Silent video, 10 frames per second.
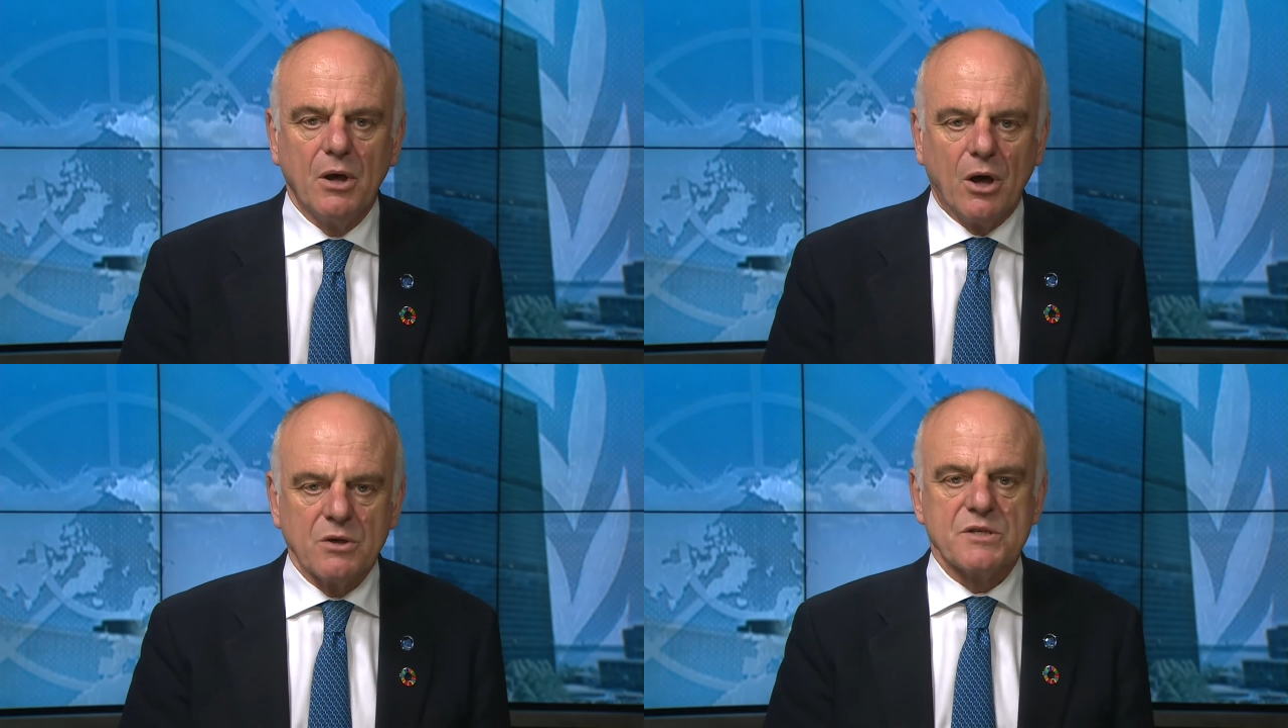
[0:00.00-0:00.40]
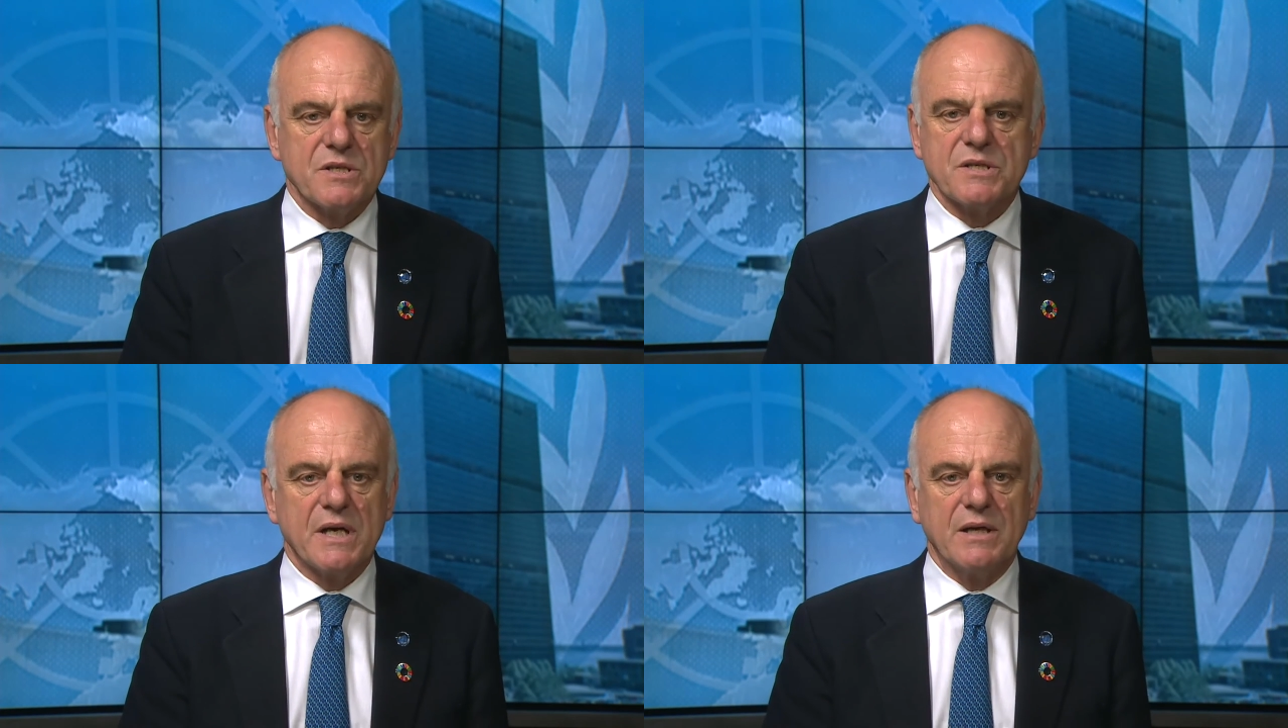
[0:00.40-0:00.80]
on
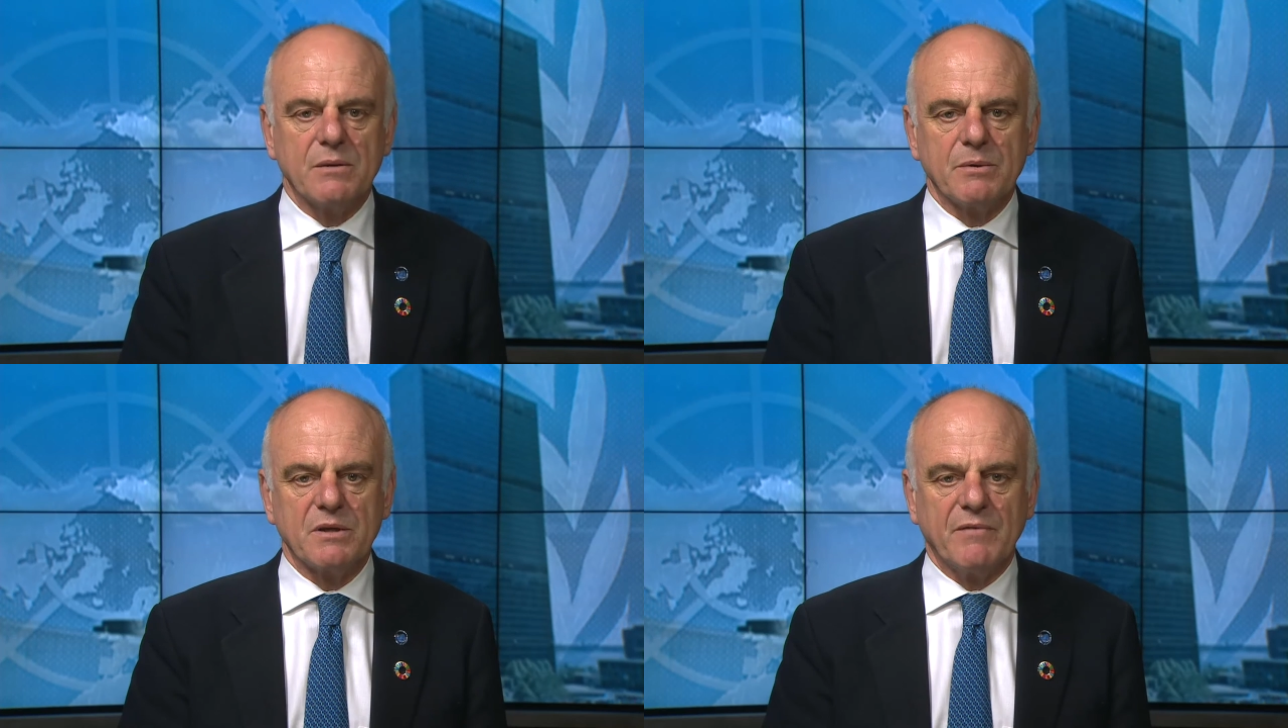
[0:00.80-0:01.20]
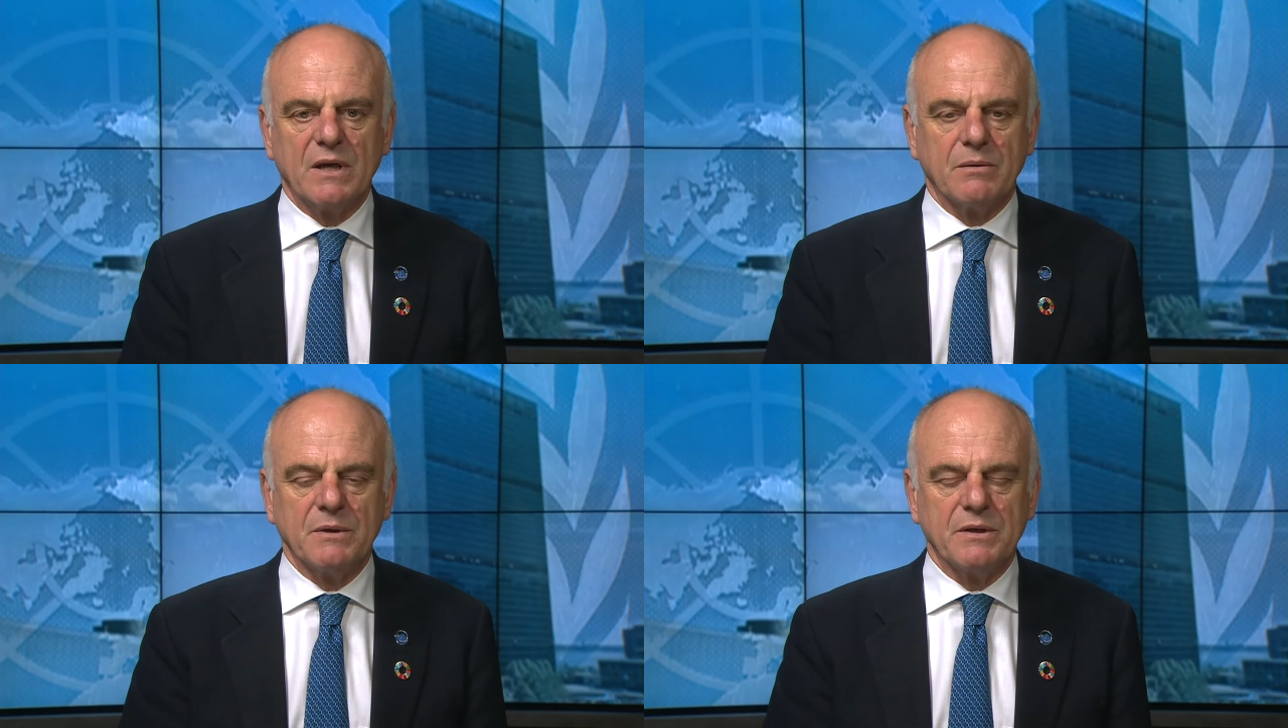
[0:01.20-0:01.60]
sustainable
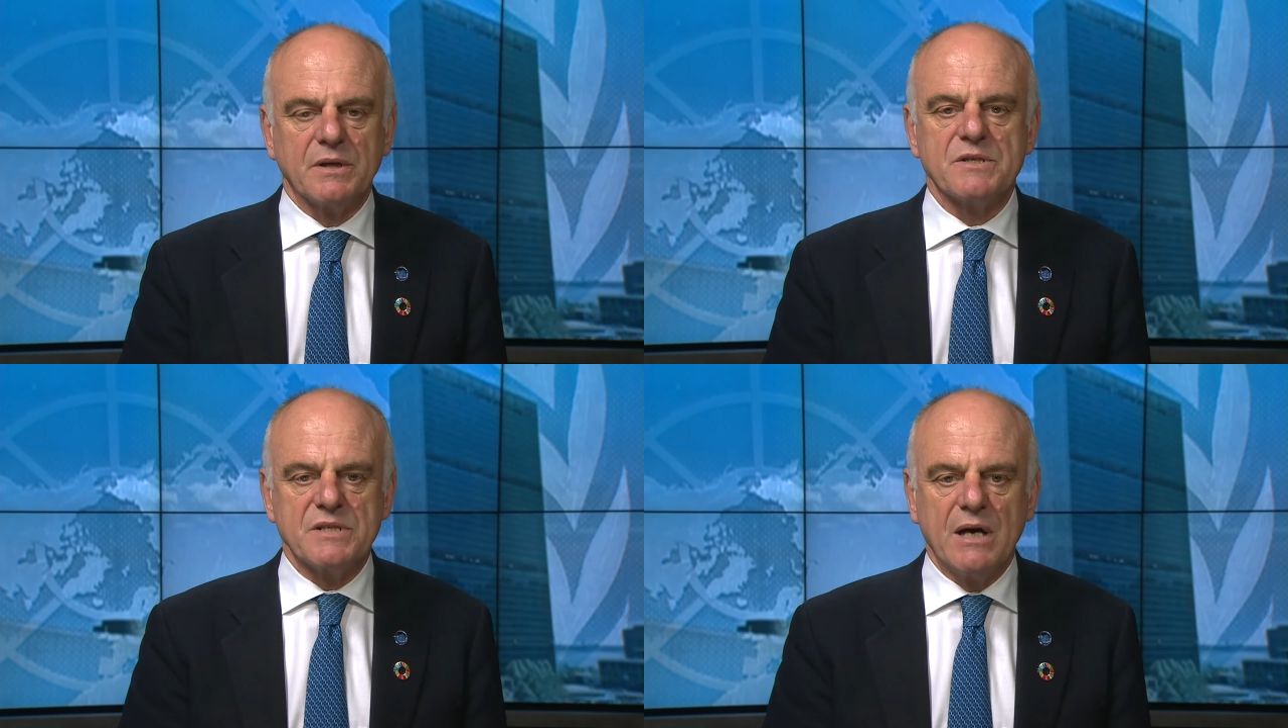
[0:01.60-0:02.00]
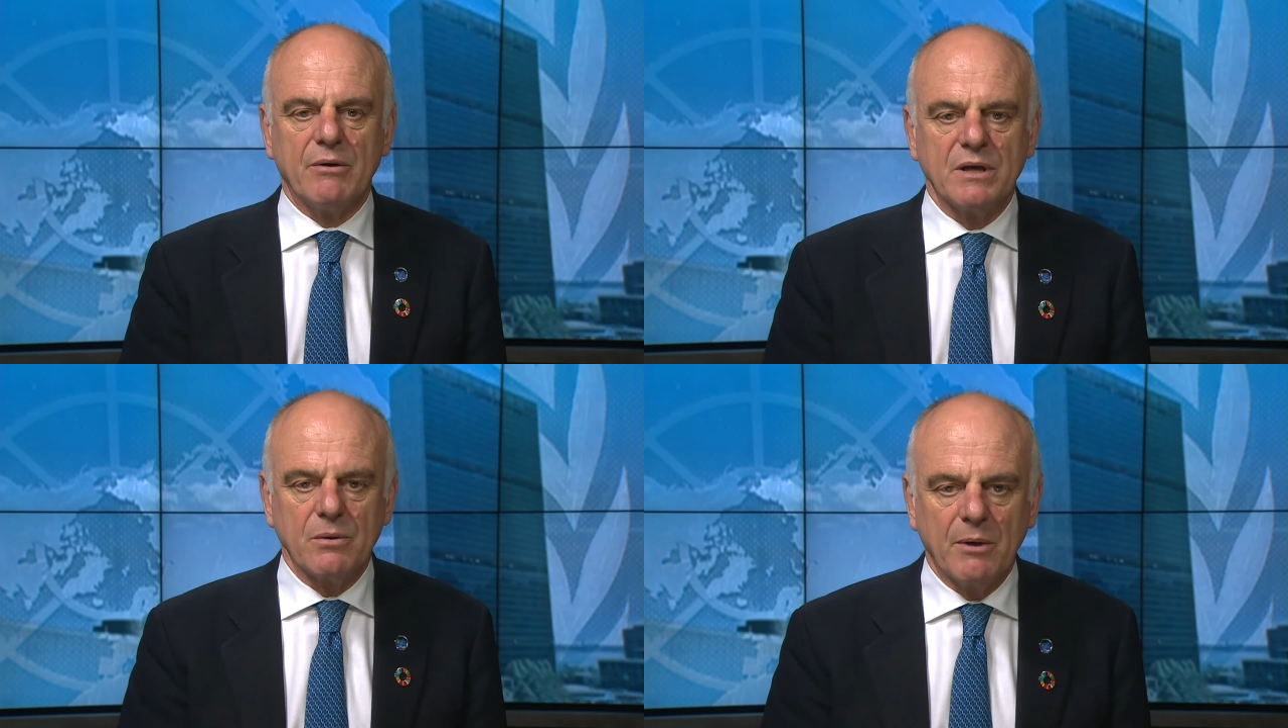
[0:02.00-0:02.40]
development that's
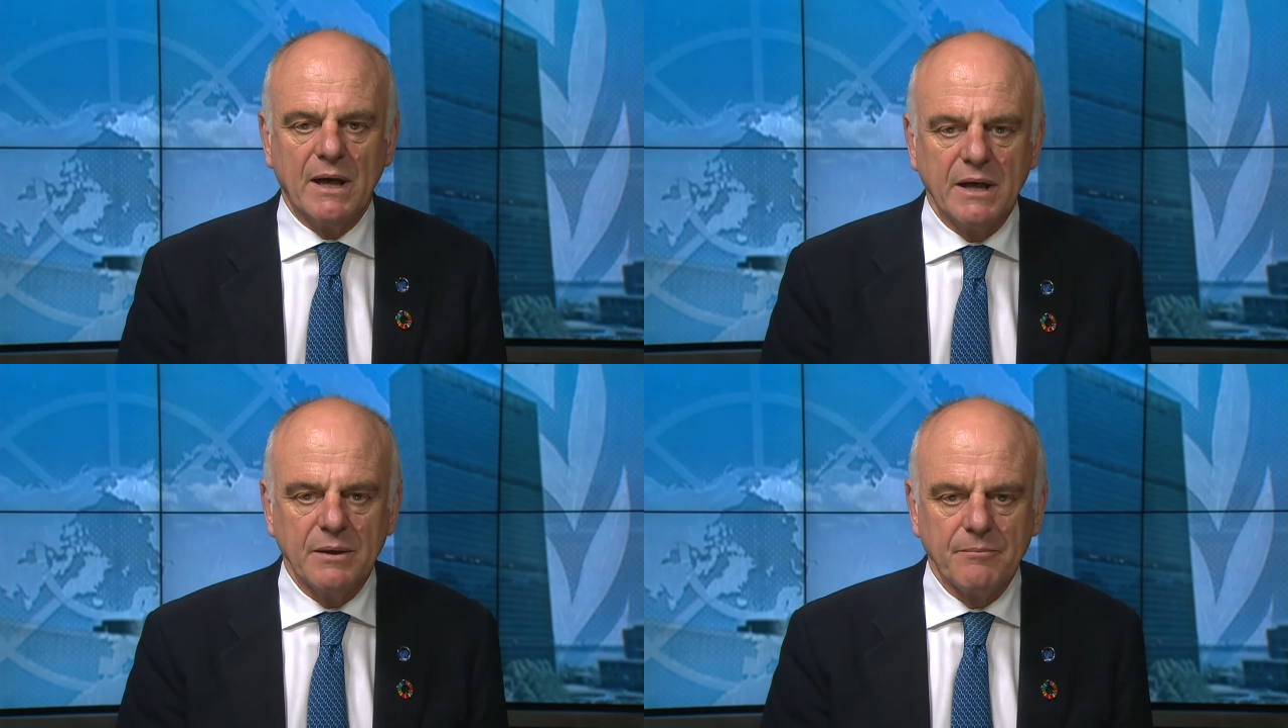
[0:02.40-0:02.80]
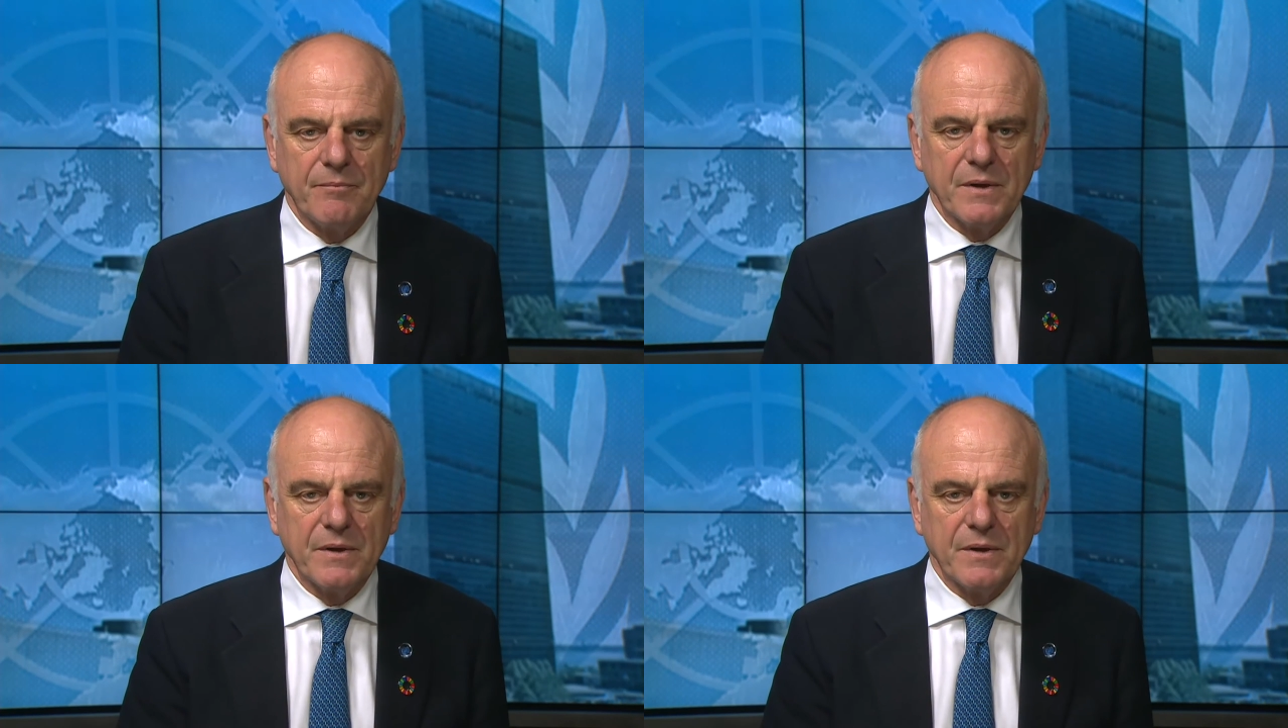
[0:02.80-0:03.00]
now underway.